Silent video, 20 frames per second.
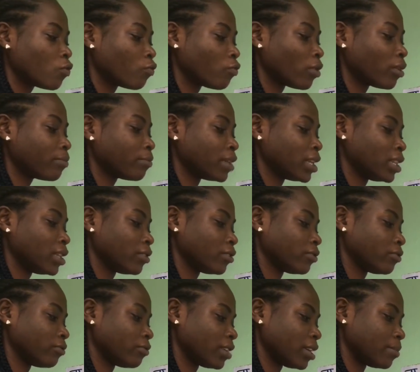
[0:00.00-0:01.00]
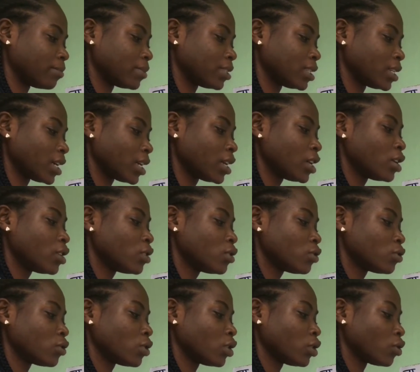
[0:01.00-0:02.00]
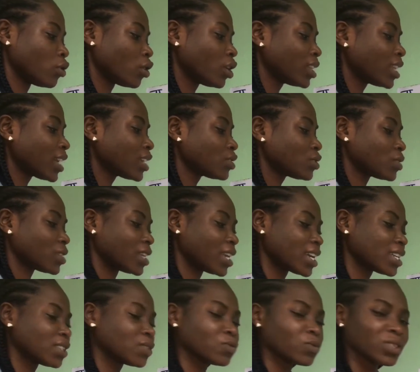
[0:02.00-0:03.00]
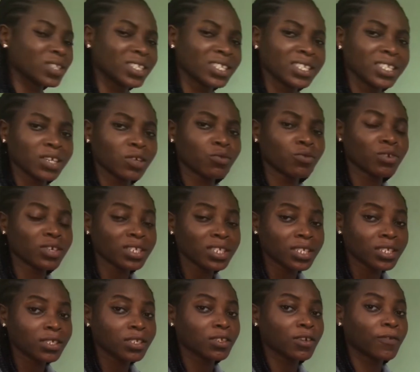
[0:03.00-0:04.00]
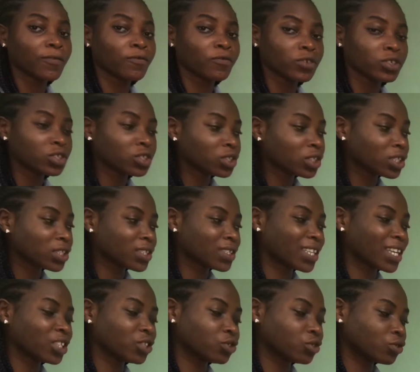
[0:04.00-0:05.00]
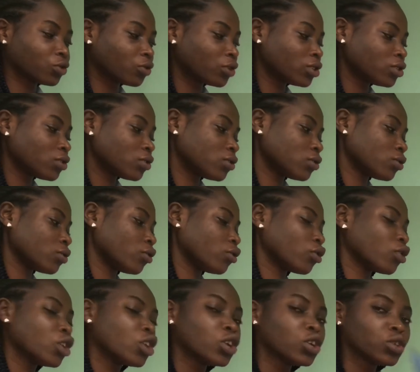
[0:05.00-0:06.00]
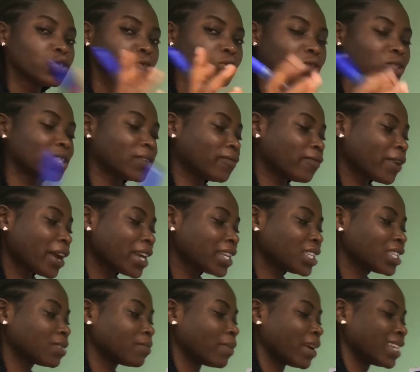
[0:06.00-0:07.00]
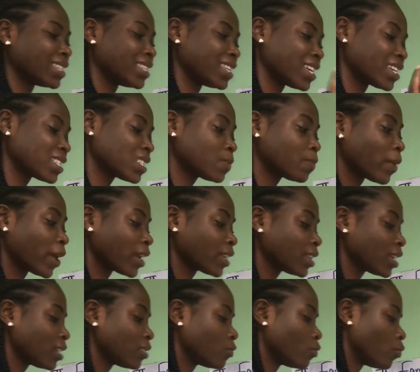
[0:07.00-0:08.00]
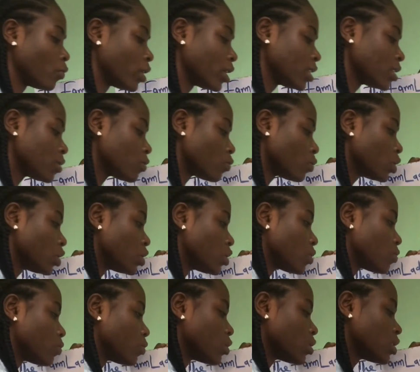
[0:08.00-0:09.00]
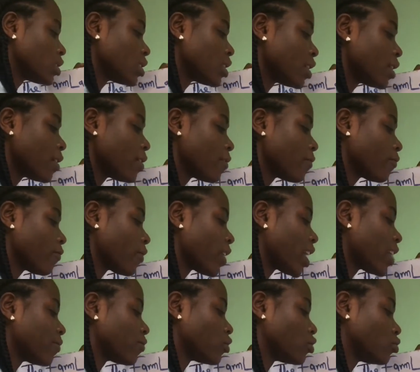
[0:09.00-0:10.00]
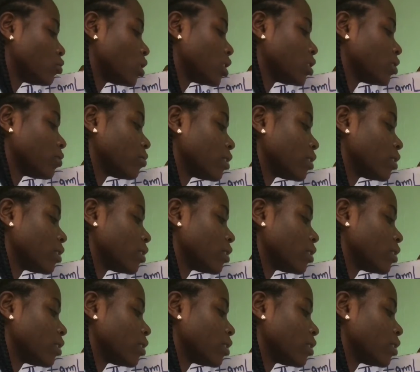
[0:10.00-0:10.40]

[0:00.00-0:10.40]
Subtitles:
1 million grams here. So in order to get what? The quantity of fishes that you're going to stock, you divide it by the expected weight, which is what? 500